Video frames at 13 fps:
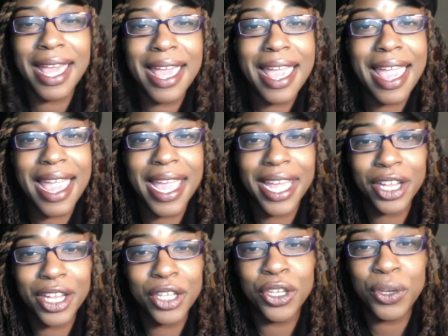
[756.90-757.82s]
and
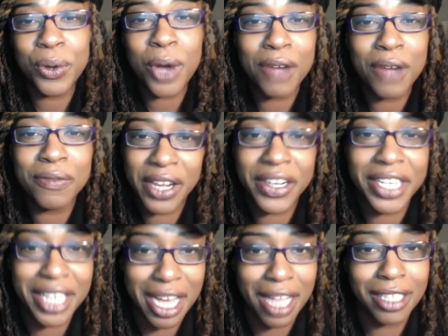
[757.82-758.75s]
you are very
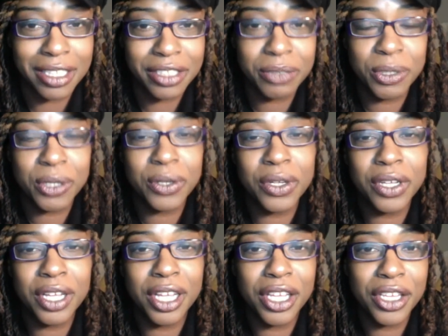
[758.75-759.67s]
knowledgeable.
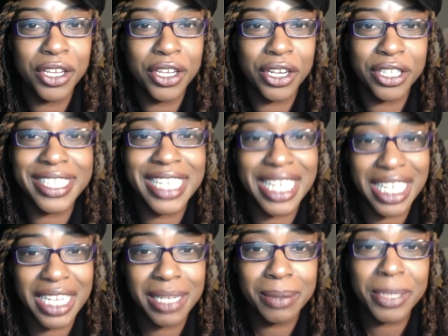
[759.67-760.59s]
Your
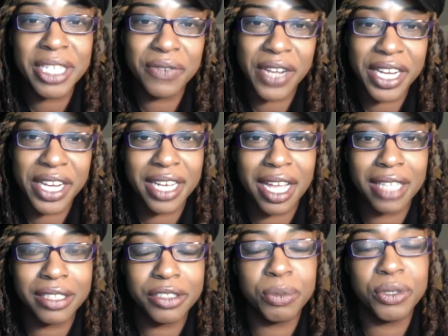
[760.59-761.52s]
team is very
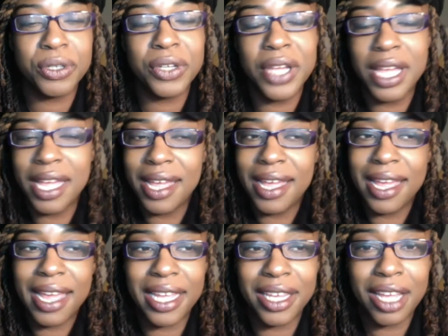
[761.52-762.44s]
knowledgeable
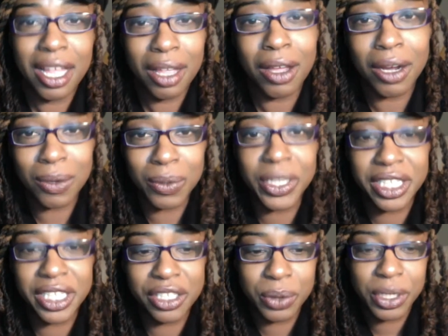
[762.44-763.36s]
and y'all are really
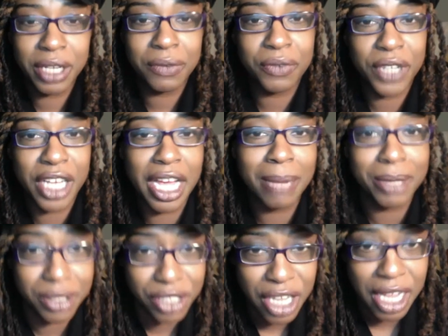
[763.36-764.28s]
doing a phenomenal
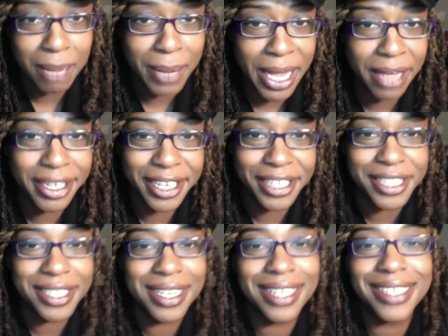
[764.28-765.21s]
job out here.
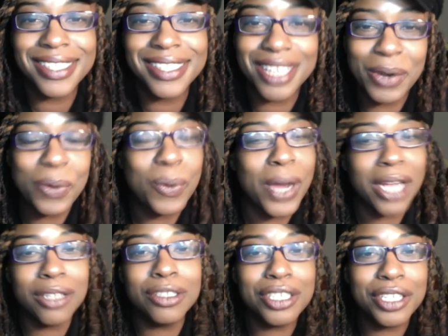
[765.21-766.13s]
So why
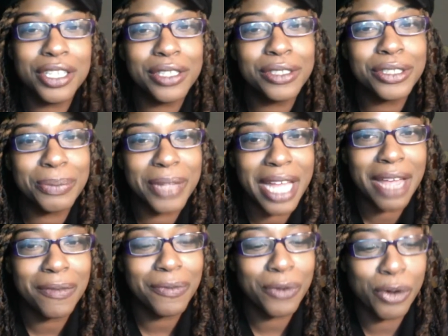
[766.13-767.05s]
don't you use your
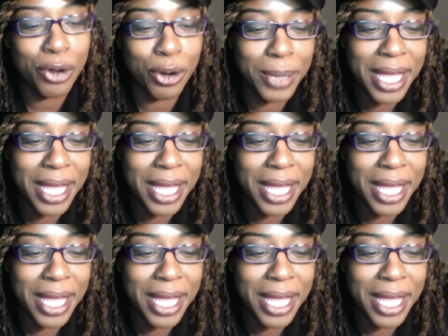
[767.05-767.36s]
platform,